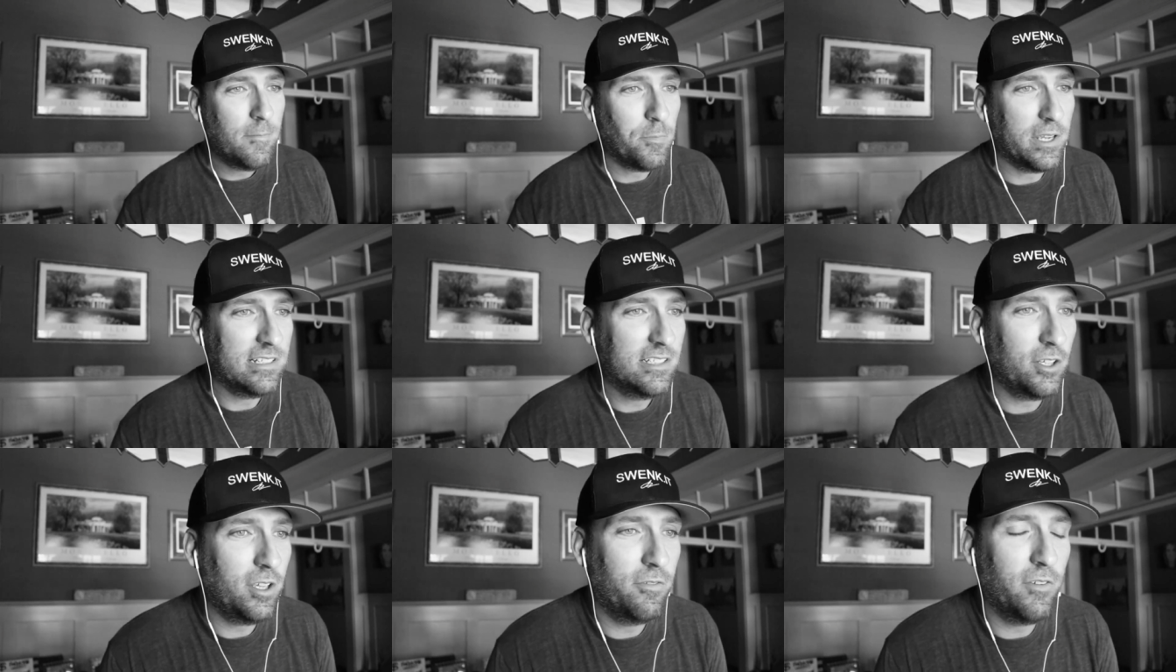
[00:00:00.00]
But
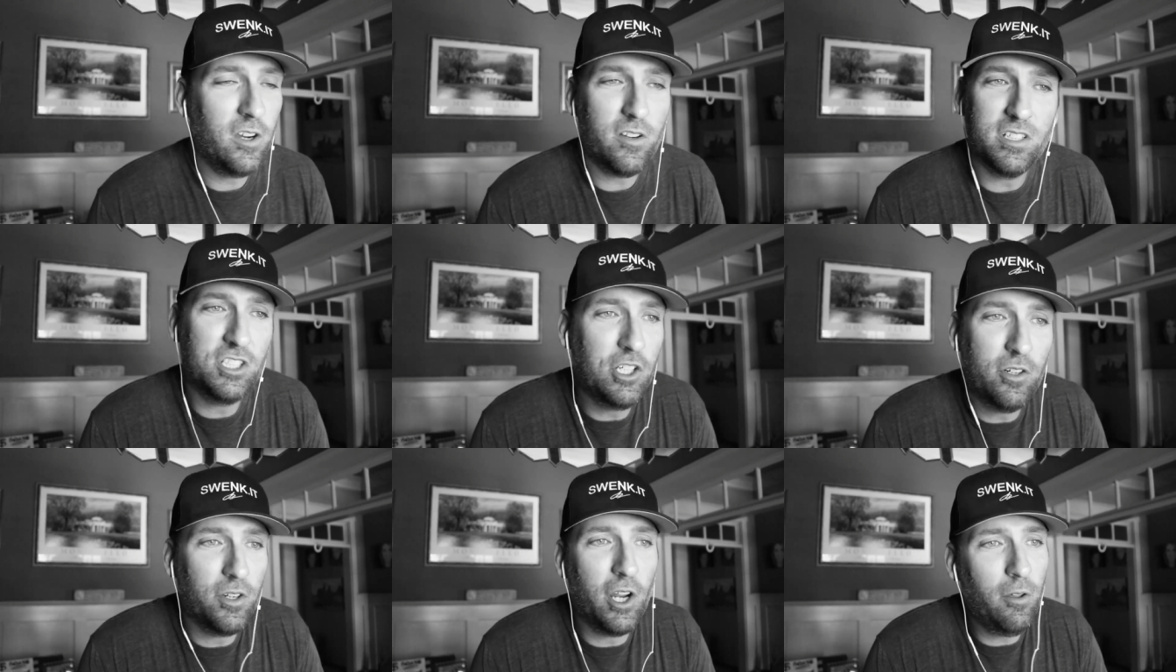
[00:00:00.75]
until you focus, you
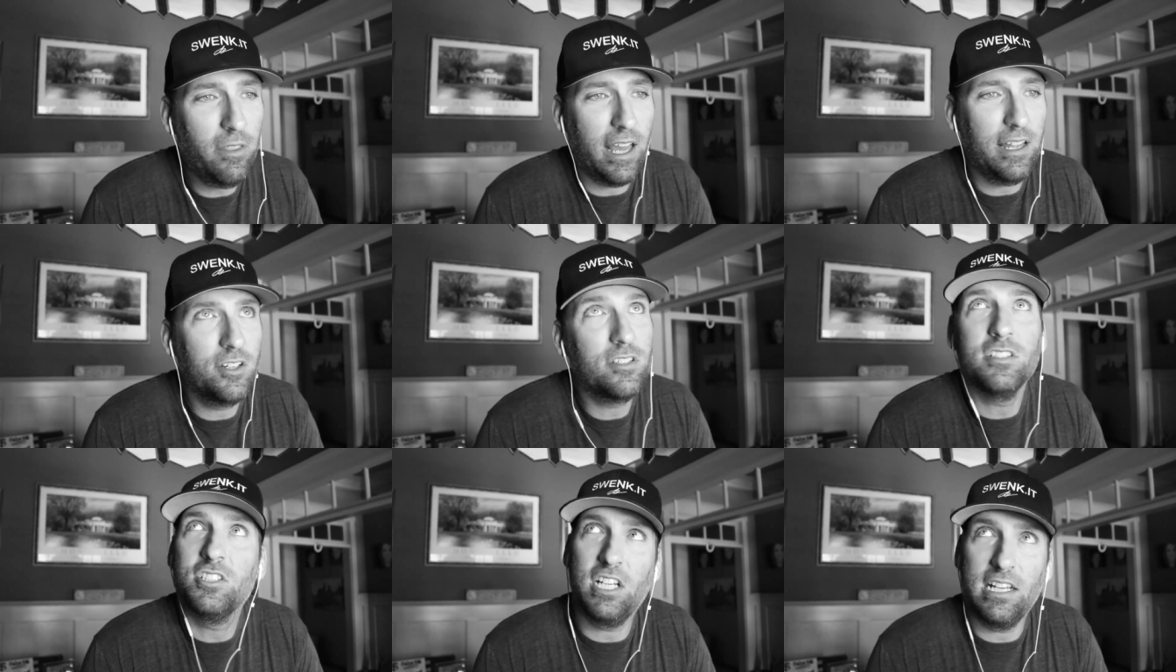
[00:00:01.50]
don't know that. You're
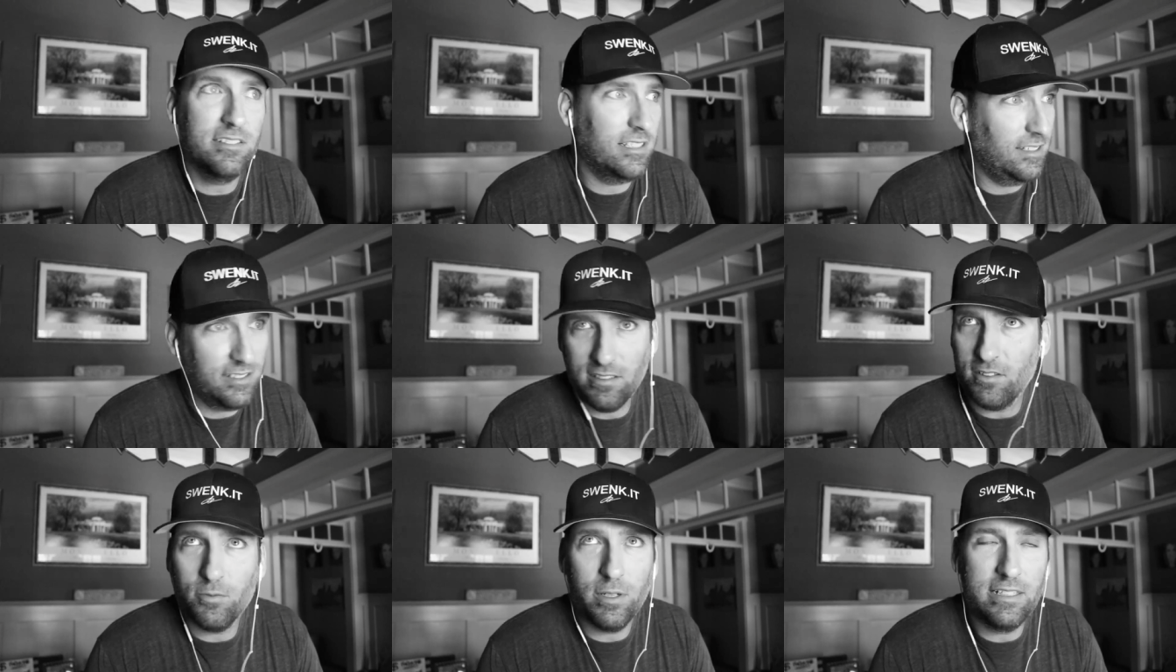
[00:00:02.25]
just chasing these
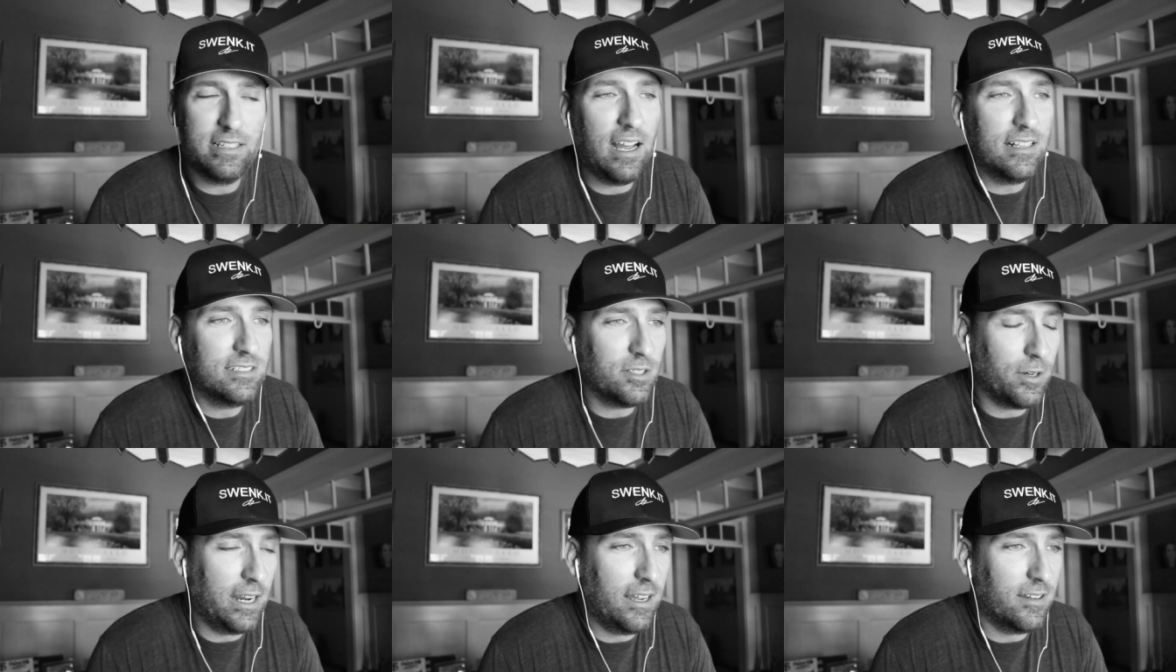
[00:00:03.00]
little red dots
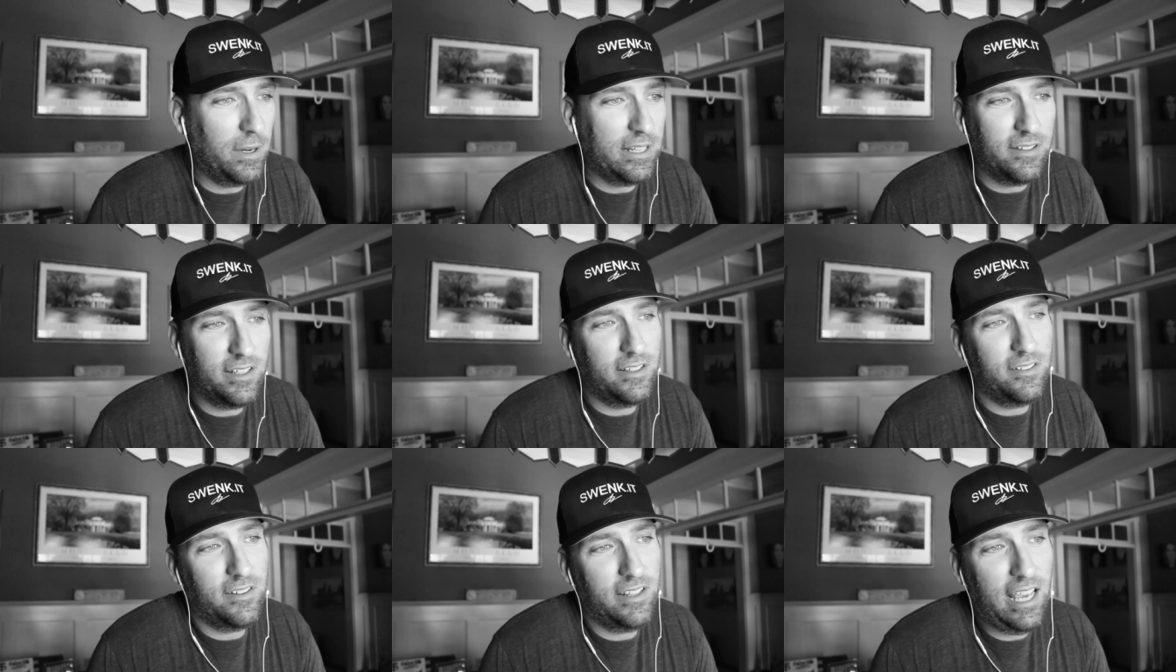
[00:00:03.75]
around. But the,
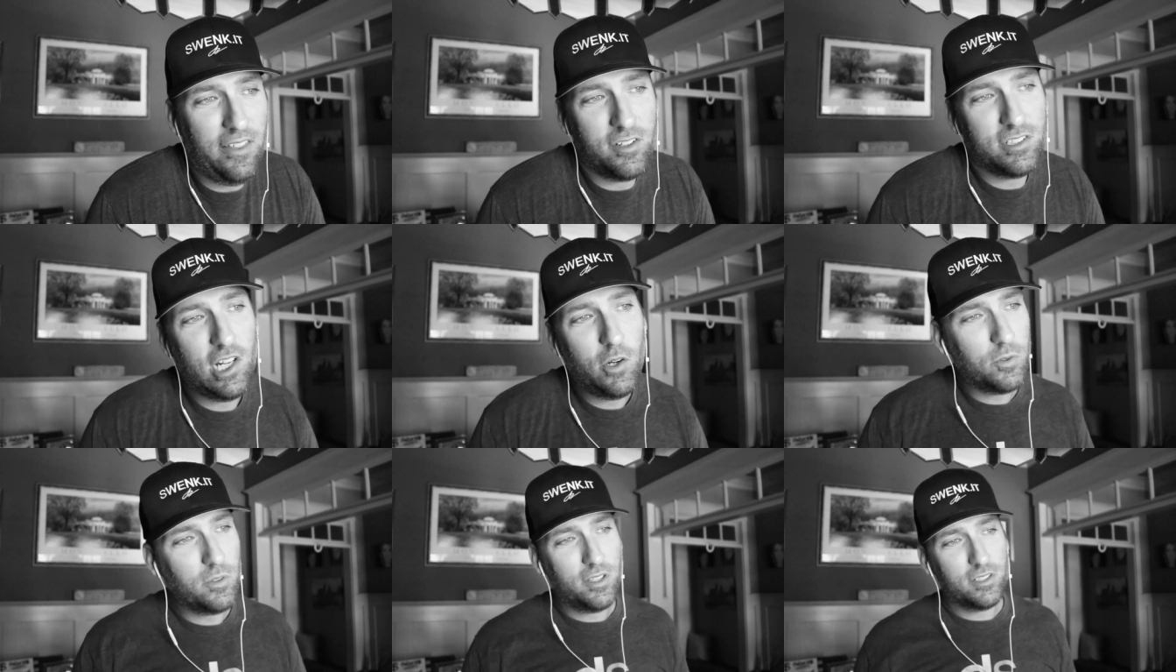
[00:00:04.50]
the, yeah, there's
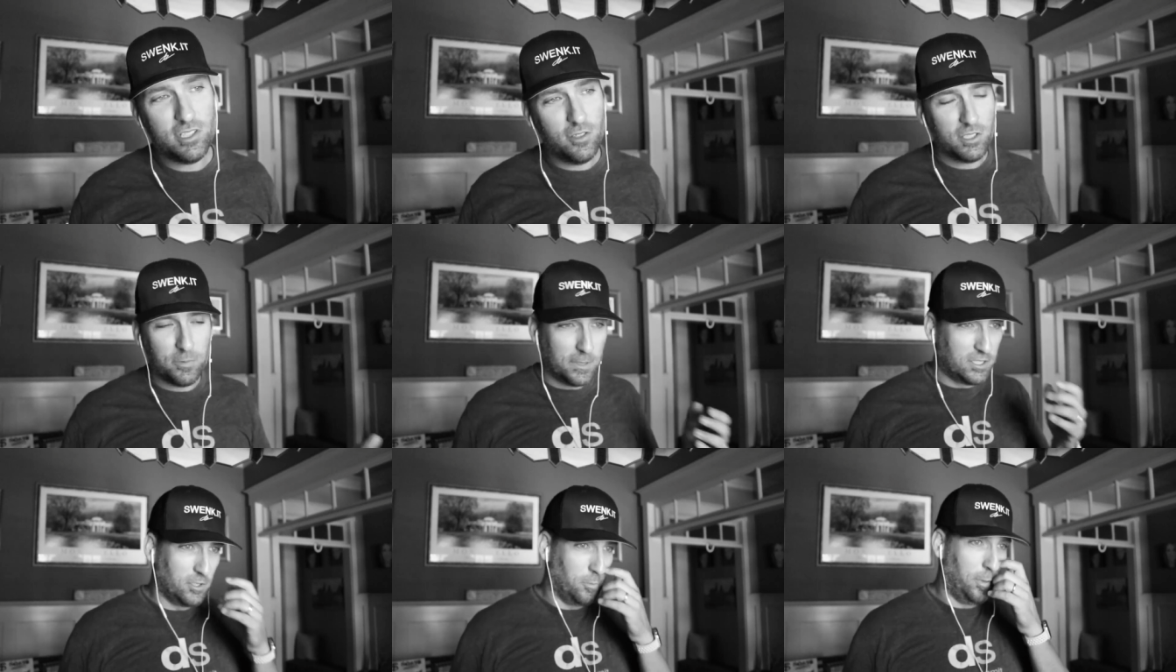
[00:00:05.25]
no there's no
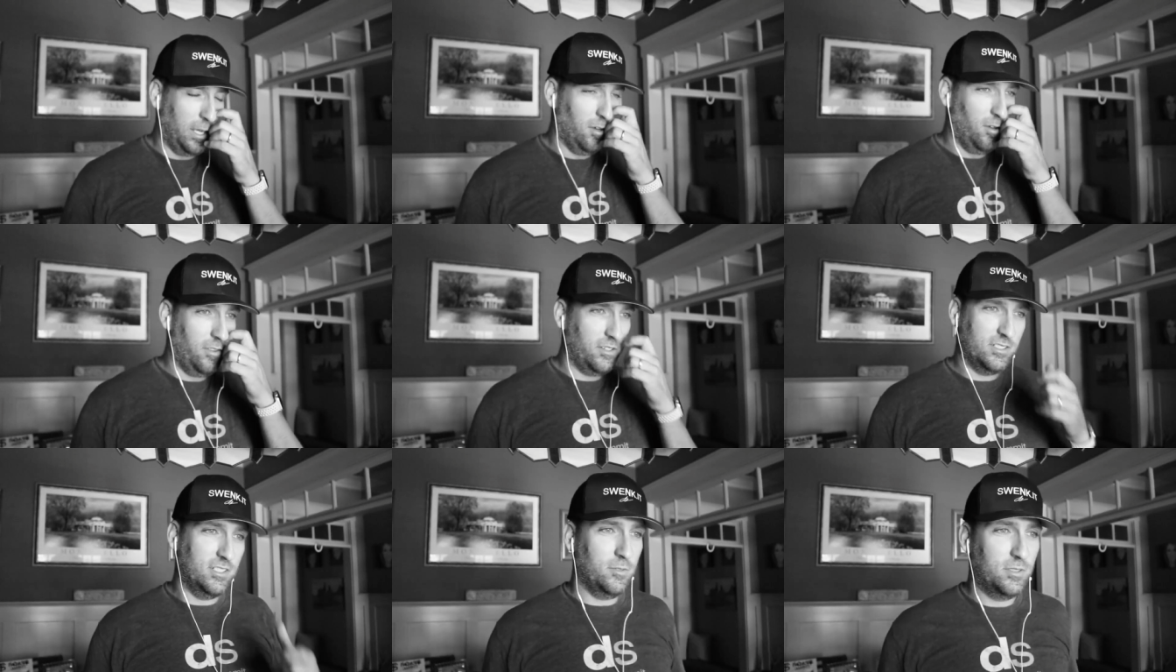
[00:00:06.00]
special pill.
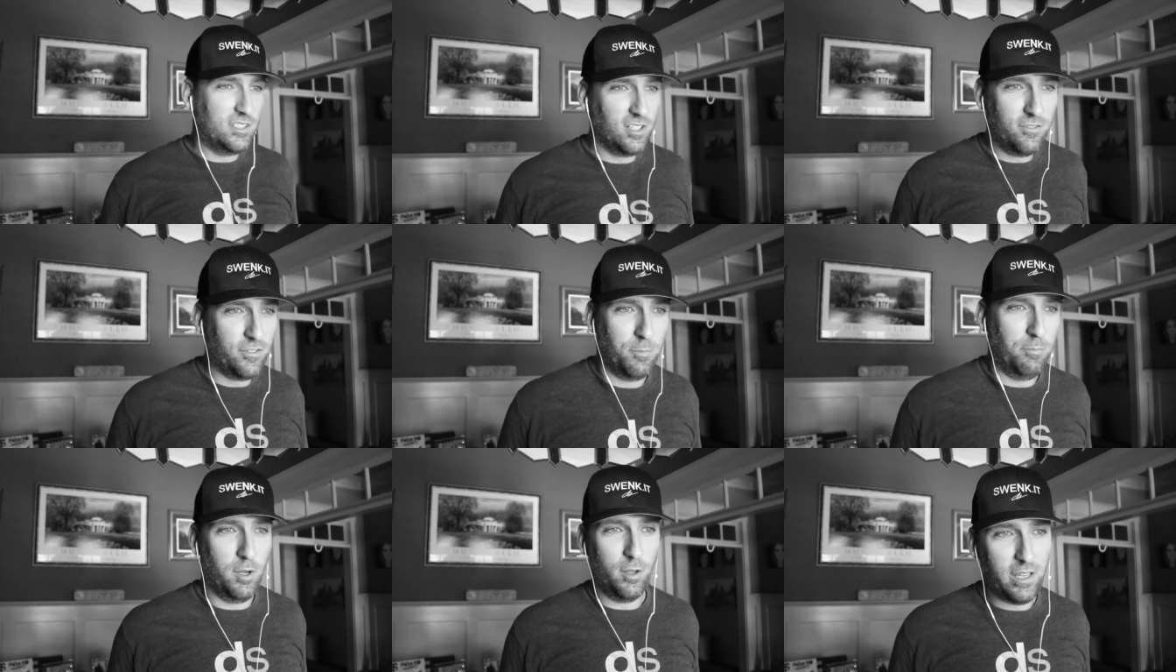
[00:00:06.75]
There's no silver
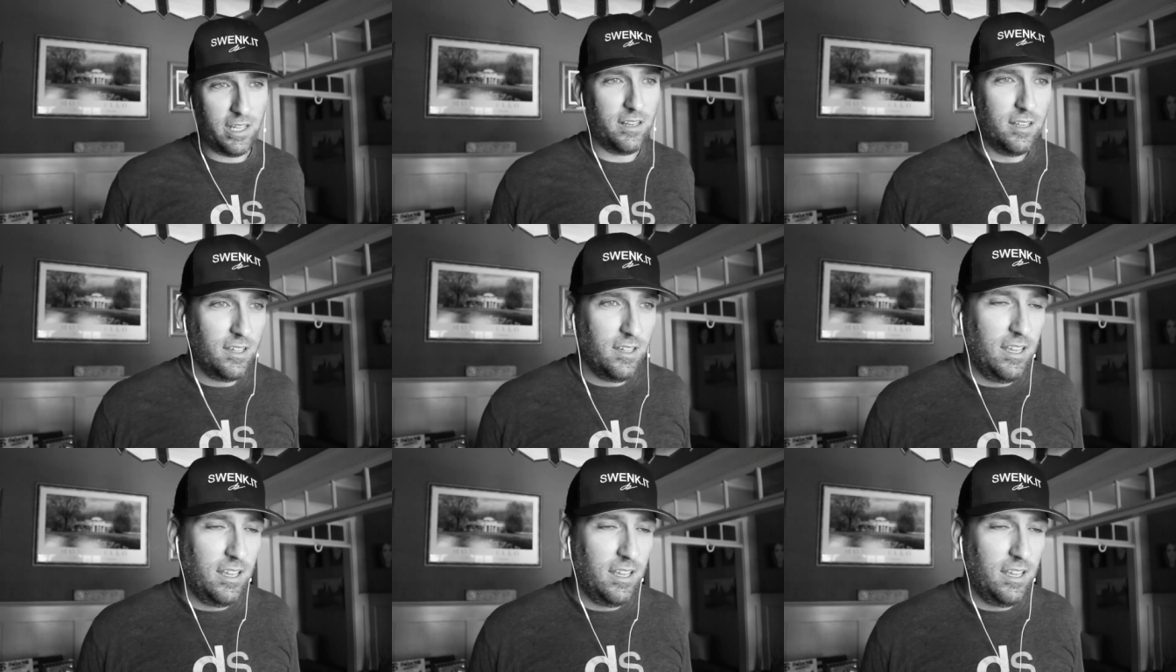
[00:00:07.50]
bullet.